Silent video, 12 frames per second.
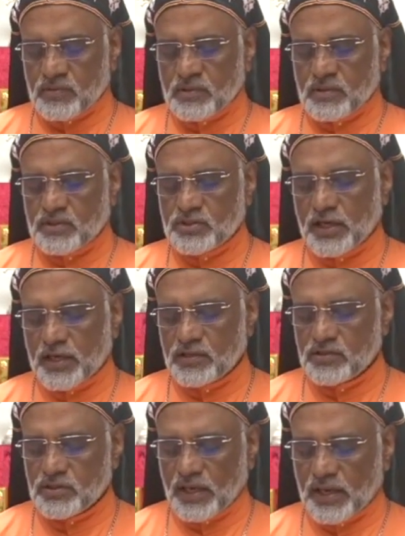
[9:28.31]
Saint
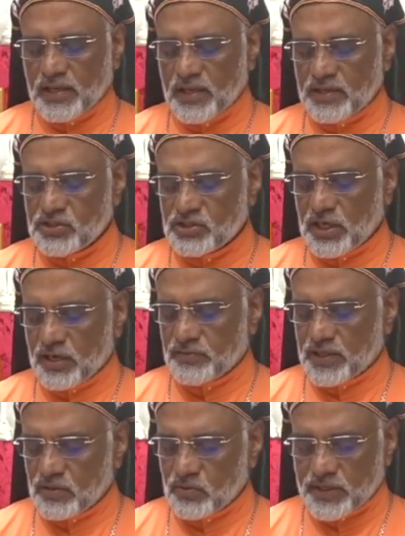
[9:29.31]
Elias Chavara
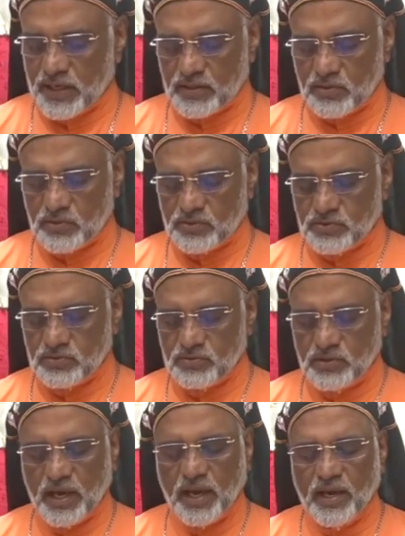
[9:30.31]
Kuriakos,
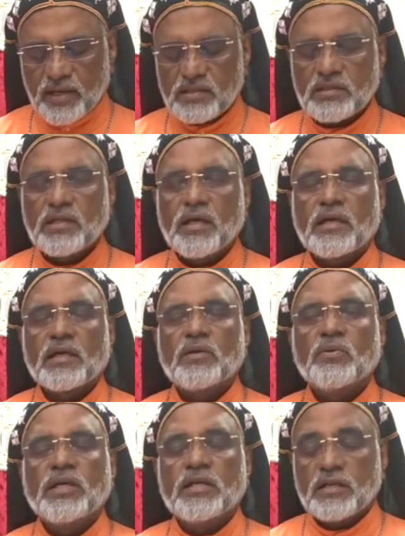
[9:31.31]
and their
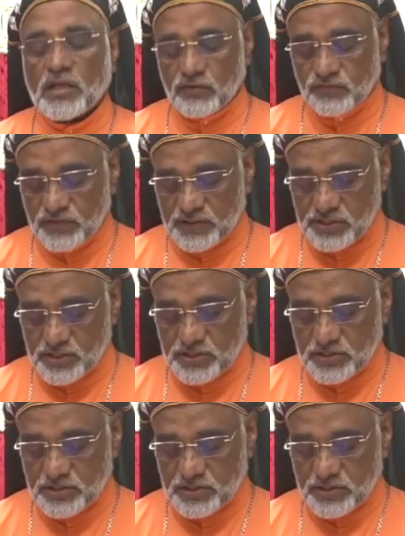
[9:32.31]
reunion efforts.